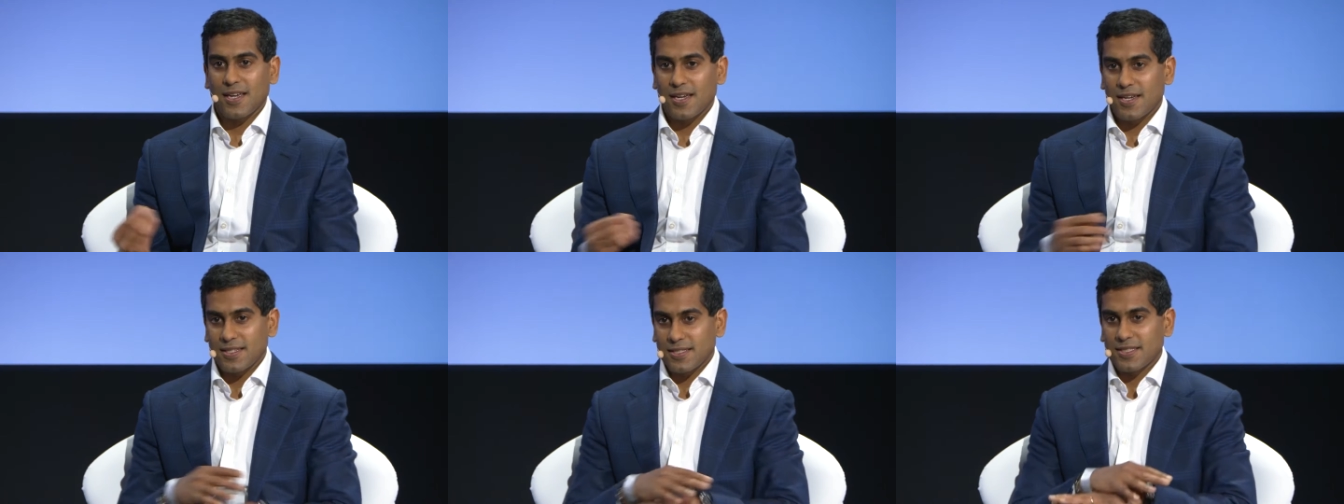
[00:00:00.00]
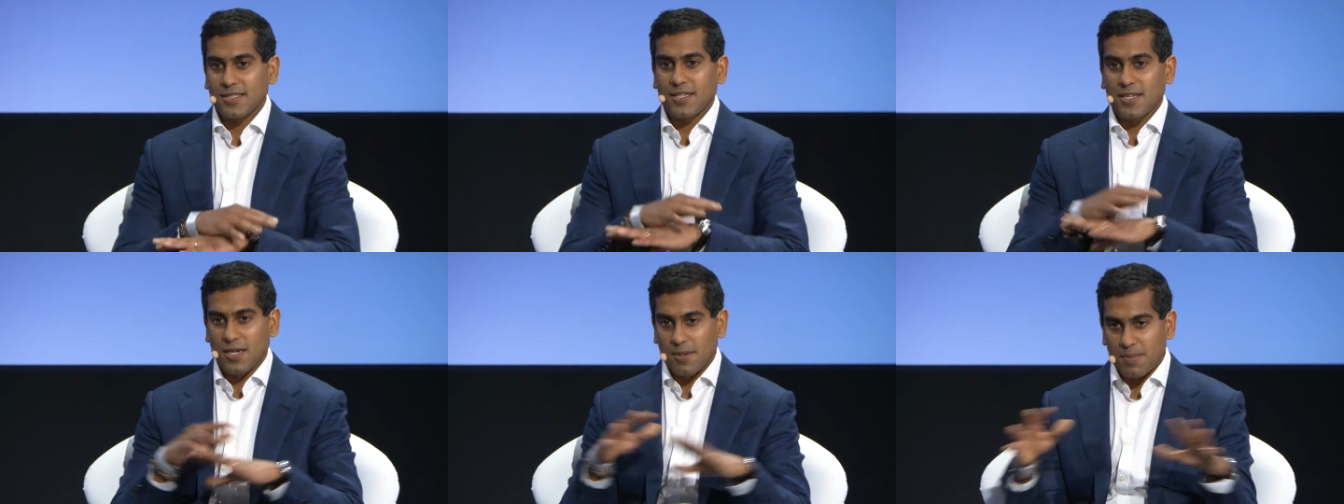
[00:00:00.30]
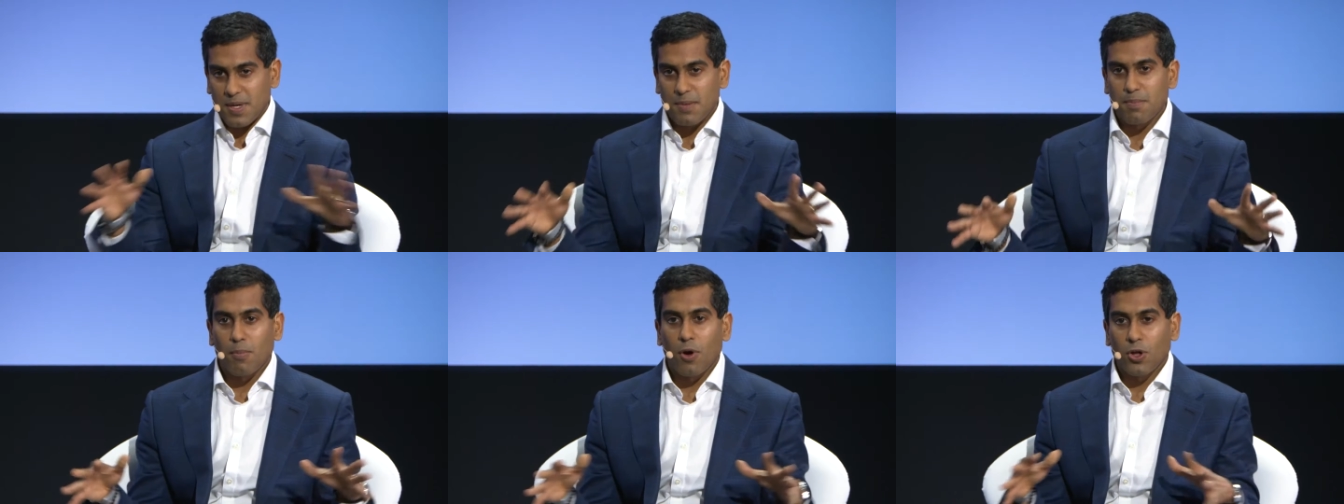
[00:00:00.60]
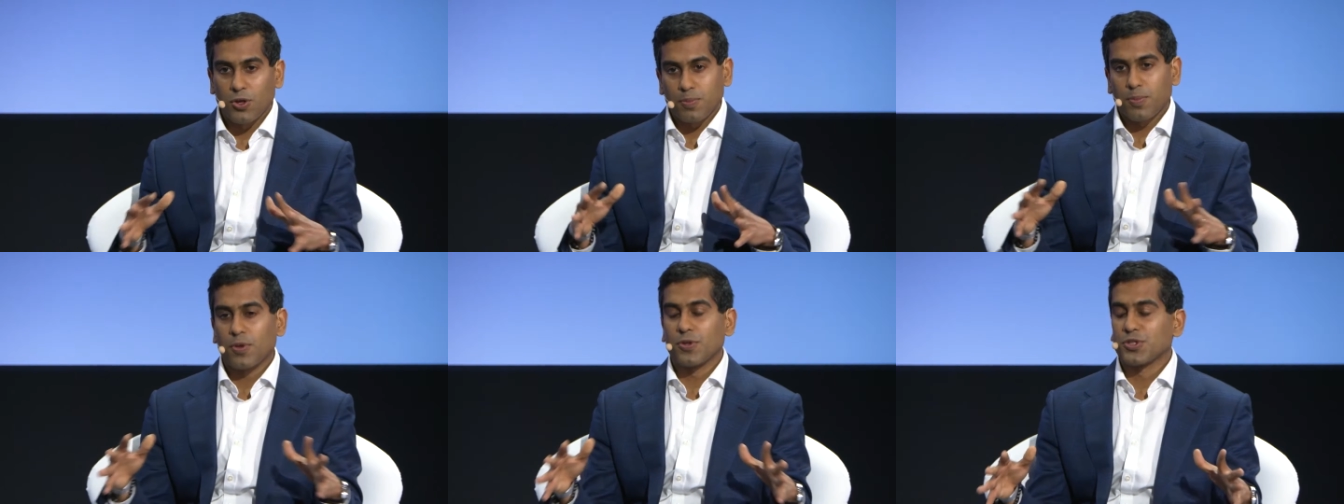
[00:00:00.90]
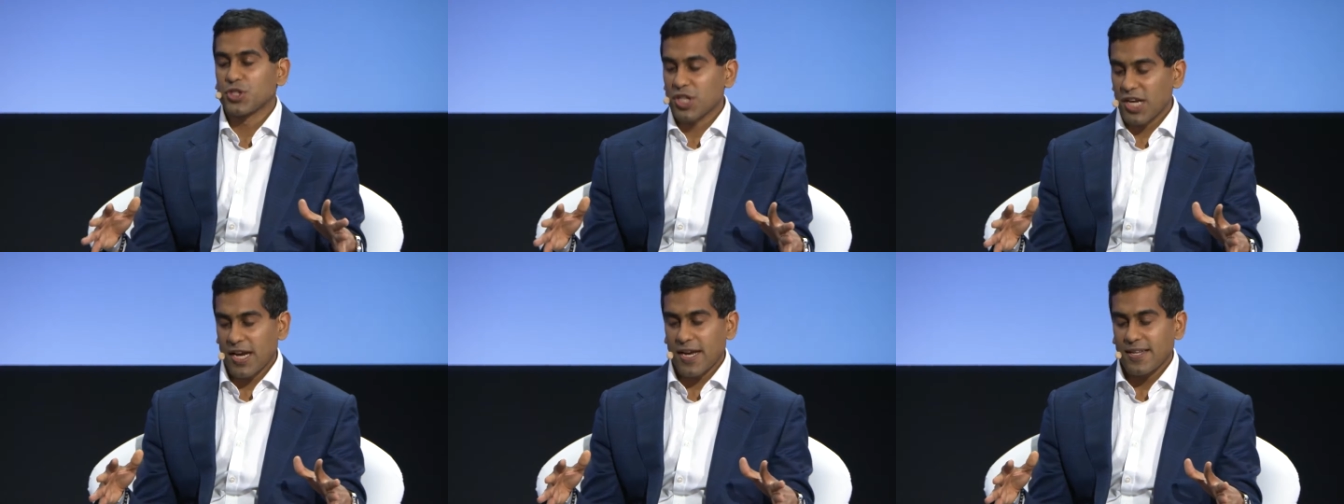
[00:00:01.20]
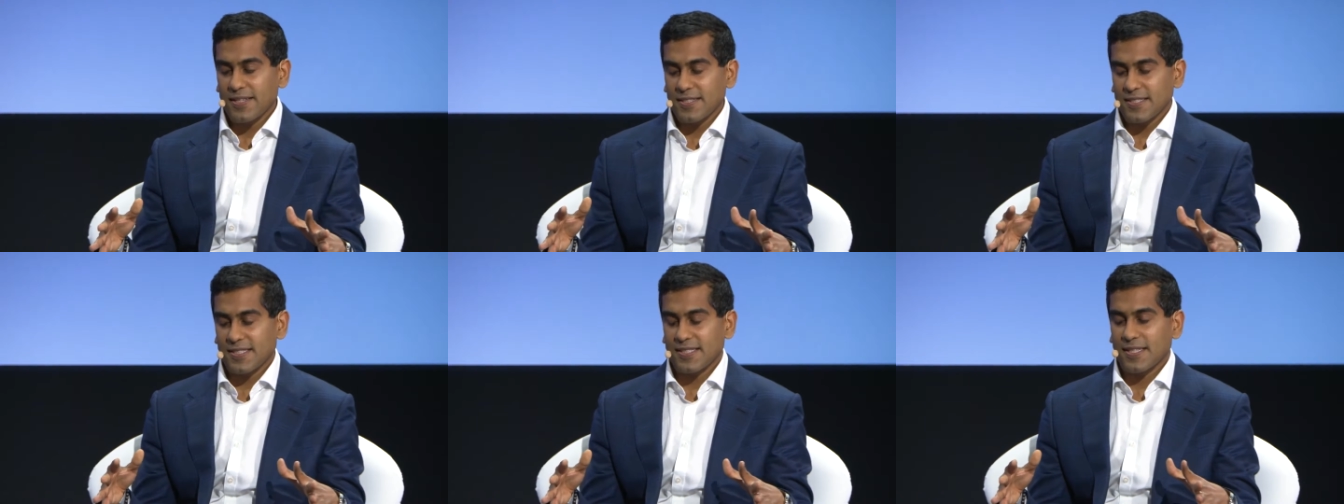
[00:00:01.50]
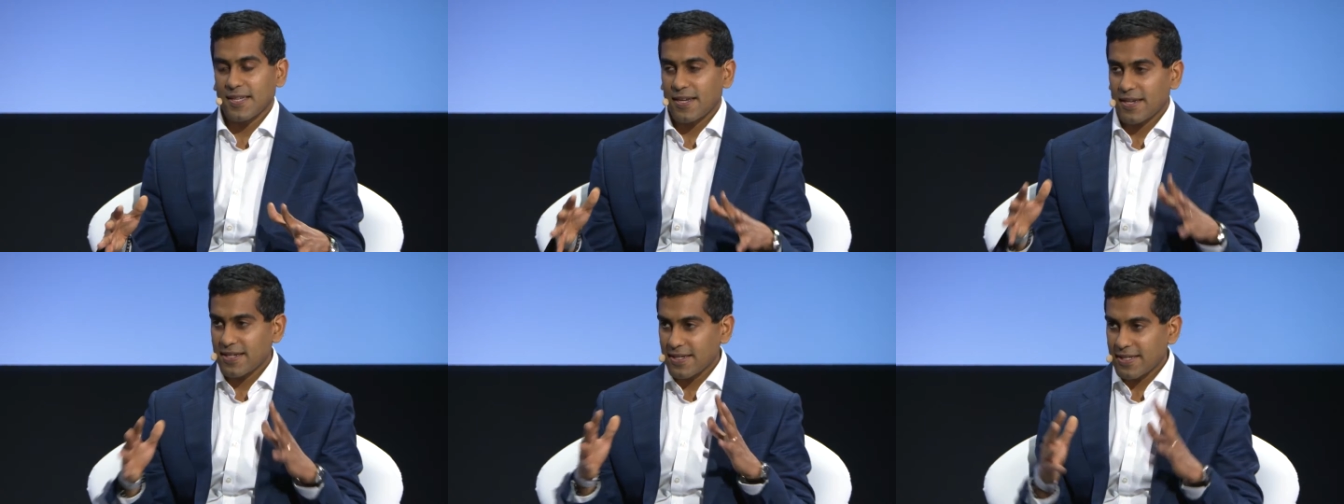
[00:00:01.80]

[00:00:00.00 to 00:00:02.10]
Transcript: It's going to be multiple chains.